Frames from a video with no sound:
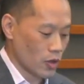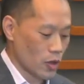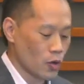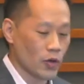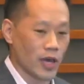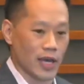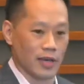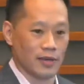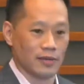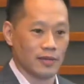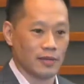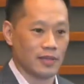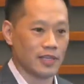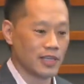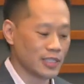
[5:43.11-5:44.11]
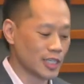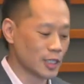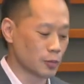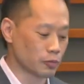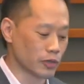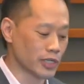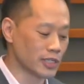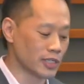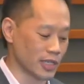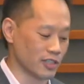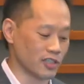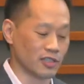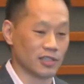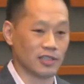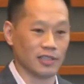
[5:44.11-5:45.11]
Okay, this is
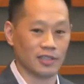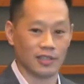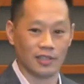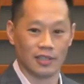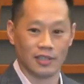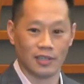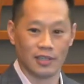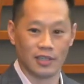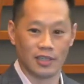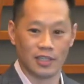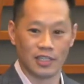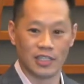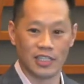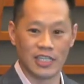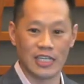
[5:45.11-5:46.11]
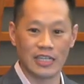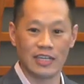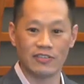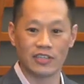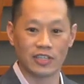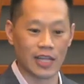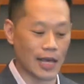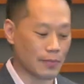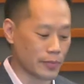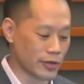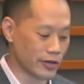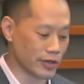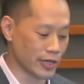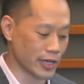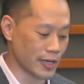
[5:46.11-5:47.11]
Princess. She lives in
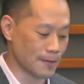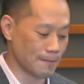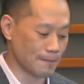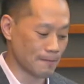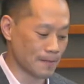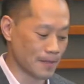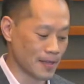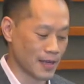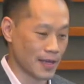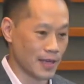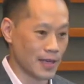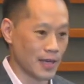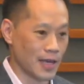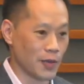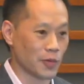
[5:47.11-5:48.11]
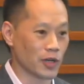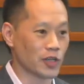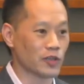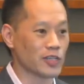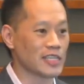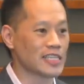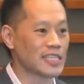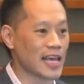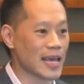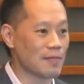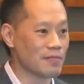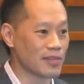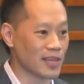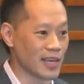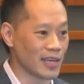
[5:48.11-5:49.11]
Liberia, and we're going to do the same
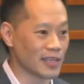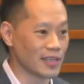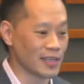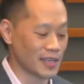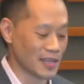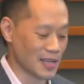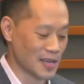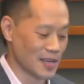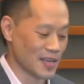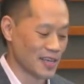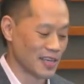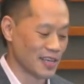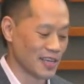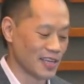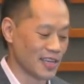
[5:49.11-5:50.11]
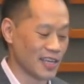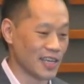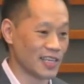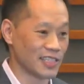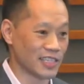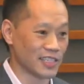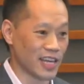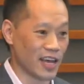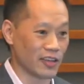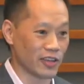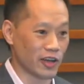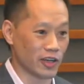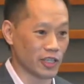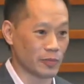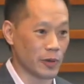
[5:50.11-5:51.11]
thing. Is this a
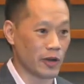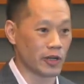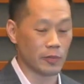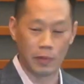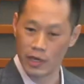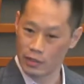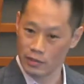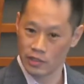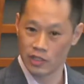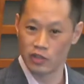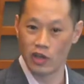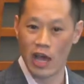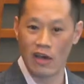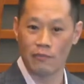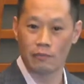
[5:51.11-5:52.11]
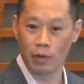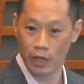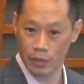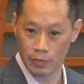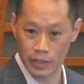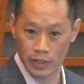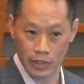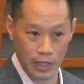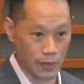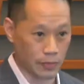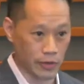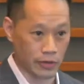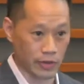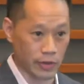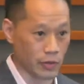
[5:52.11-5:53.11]
healthcare disparity? But since you haven't probably been to
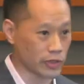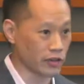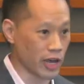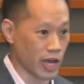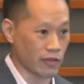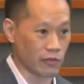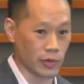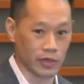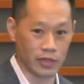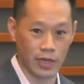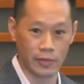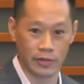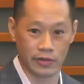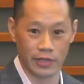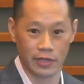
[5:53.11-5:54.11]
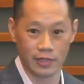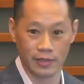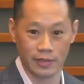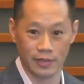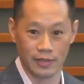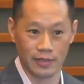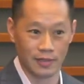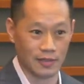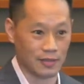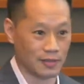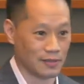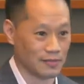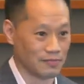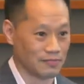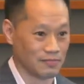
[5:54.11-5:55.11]
Liberia, raise your hand if you've been to Liberia.
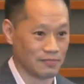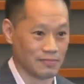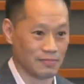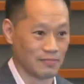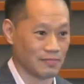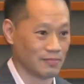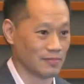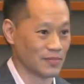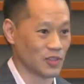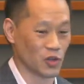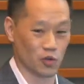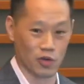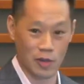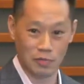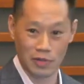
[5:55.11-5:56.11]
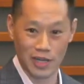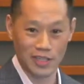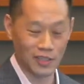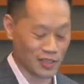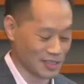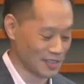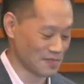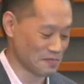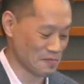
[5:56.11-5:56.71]
It's a great place.